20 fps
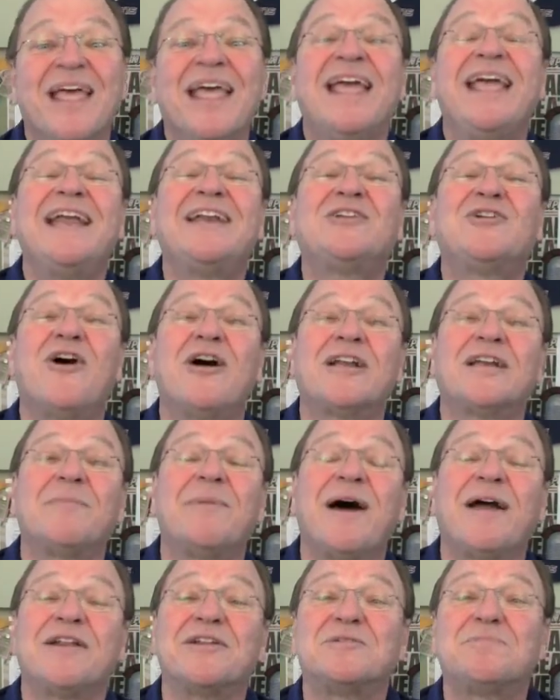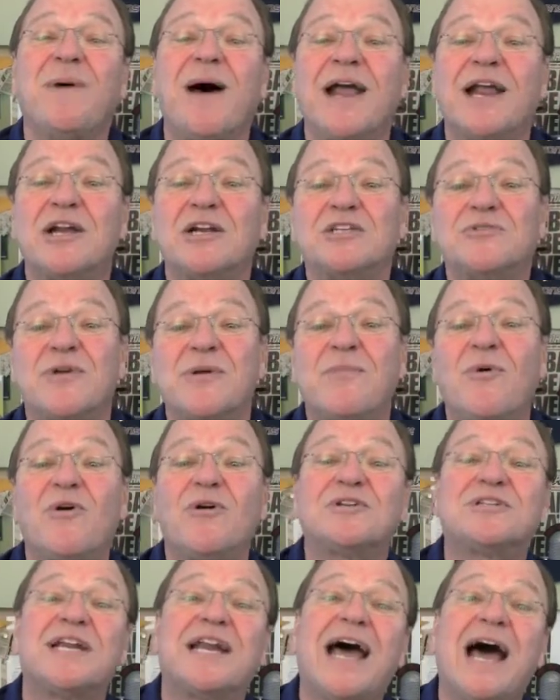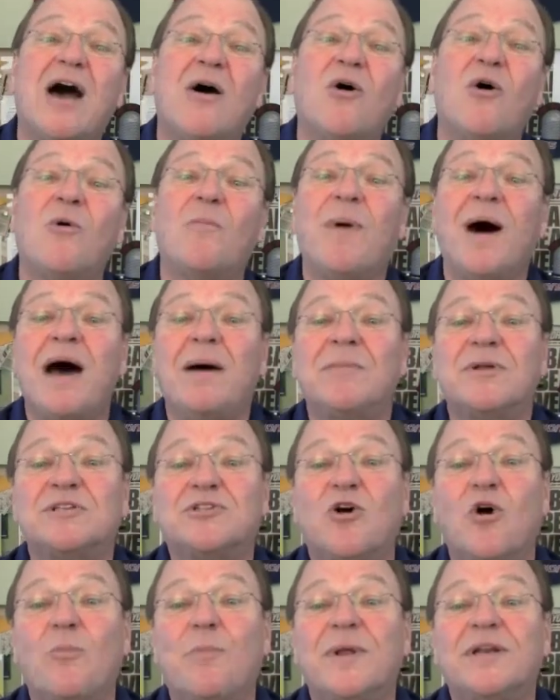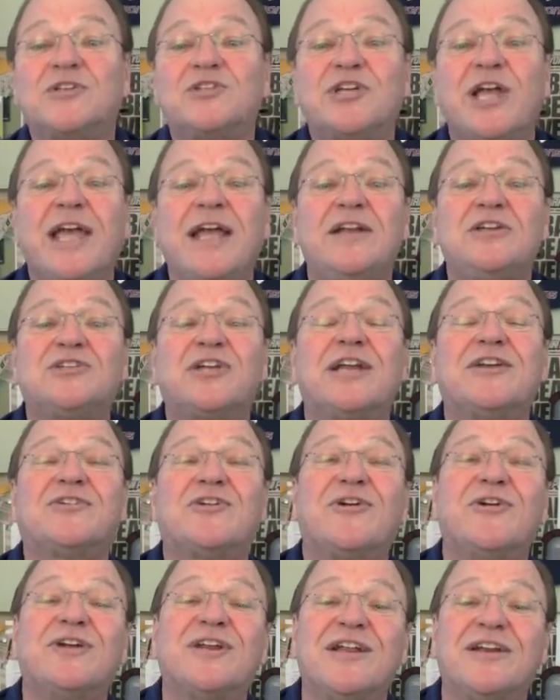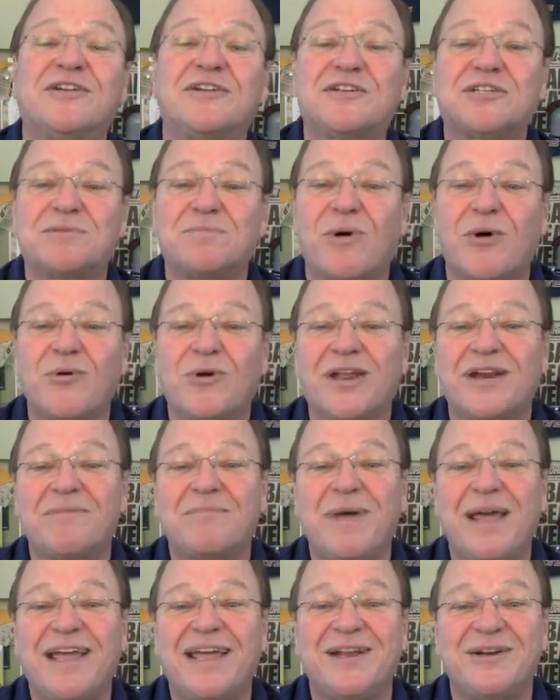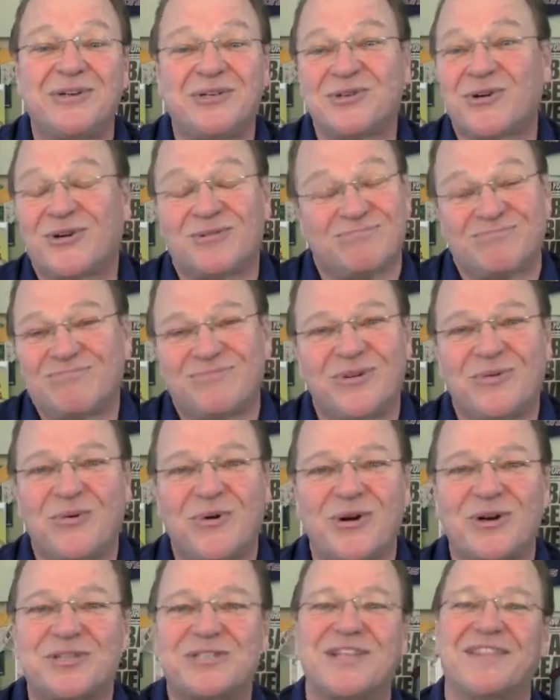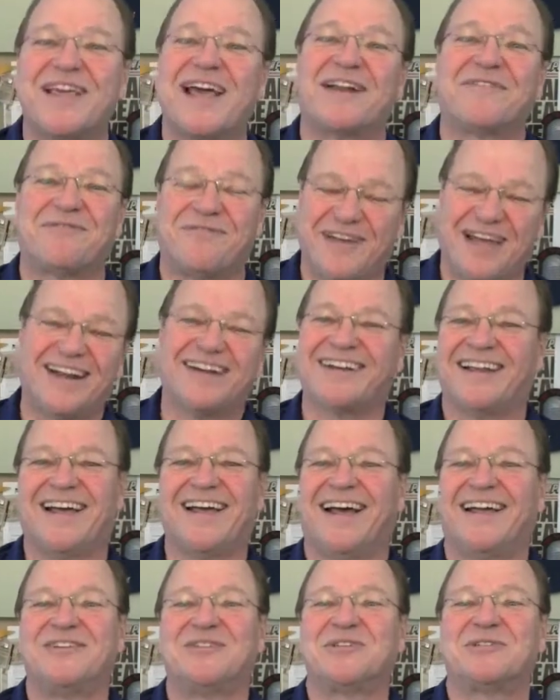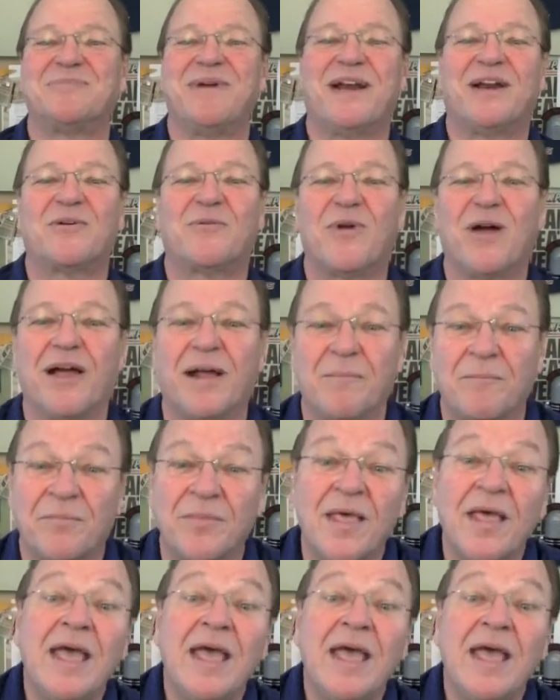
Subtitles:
He talked about his buyer's remorse and how Obama's hope and change had turned into smoke and mange, or words to that effect. I just made it rhyme.